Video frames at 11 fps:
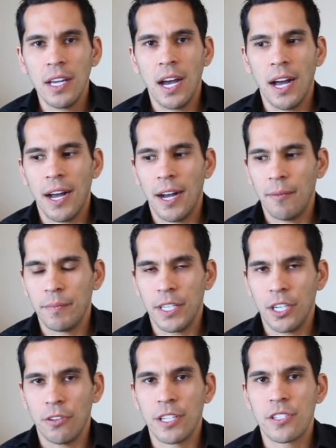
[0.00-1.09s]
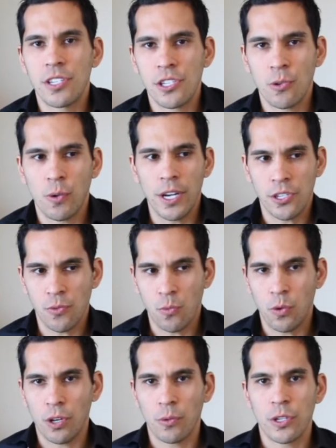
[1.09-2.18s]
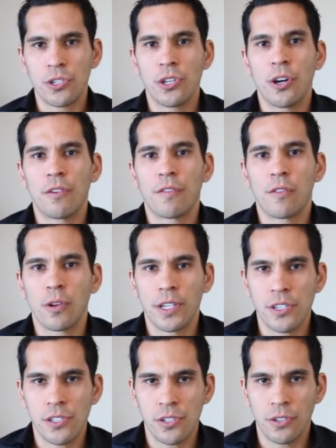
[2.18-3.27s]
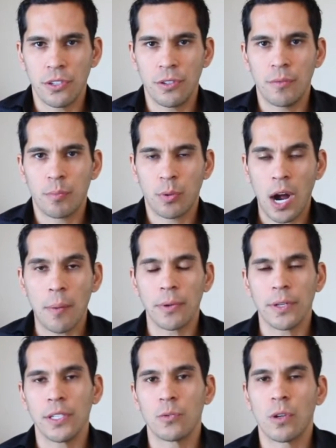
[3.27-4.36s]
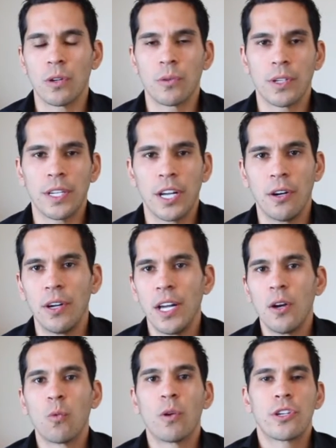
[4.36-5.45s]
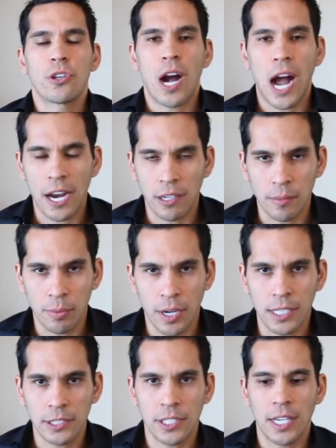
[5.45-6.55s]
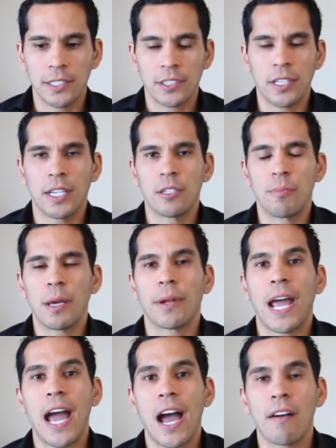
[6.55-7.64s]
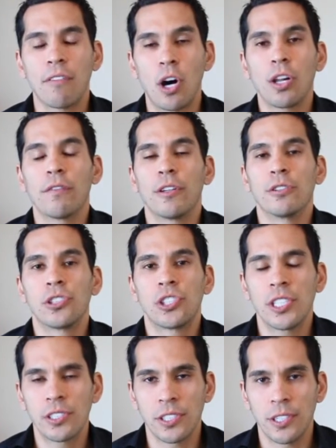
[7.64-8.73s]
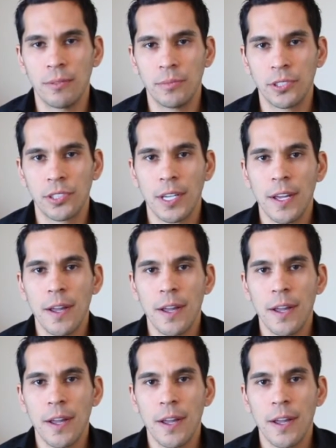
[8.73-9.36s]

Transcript: this situation, where would you go for additional properties, where, what's your hiring process? And to be able to have all of those systems,